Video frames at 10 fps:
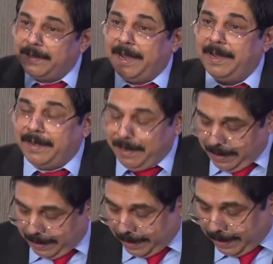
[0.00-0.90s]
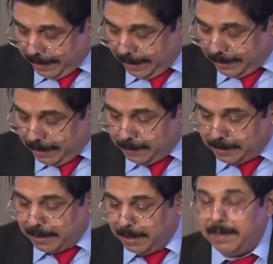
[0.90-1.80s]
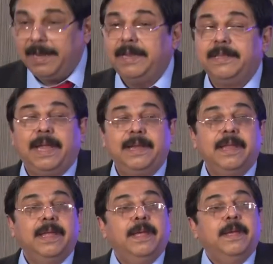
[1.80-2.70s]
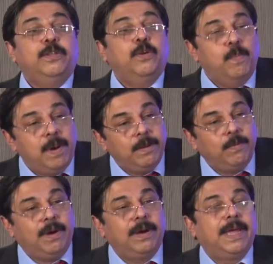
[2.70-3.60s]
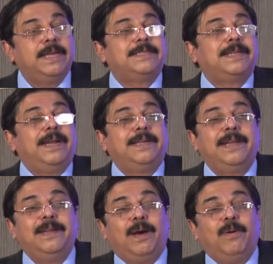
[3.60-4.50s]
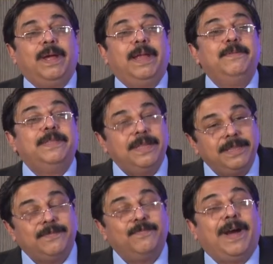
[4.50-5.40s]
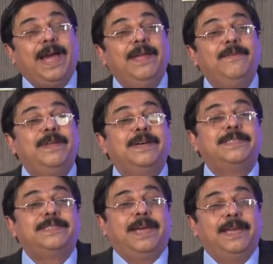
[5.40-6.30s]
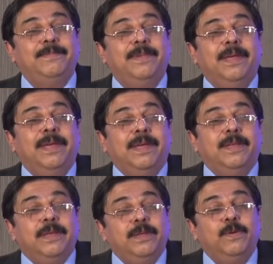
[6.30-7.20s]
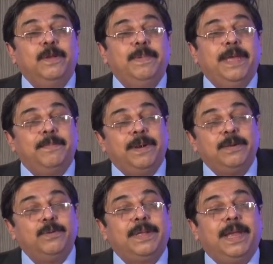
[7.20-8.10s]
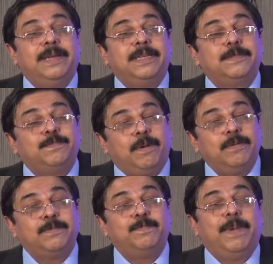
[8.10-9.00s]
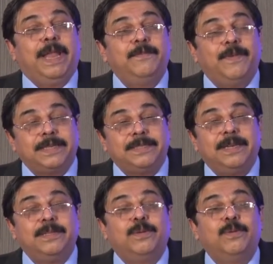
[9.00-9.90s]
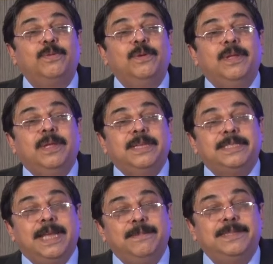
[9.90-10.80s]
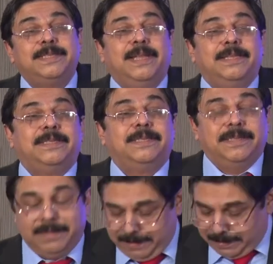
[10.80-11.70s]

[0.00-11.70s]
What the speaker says: and creating the children. And that human work has started now. And within 5 years' time, you will be able to get the sperms manufactured through stem cells.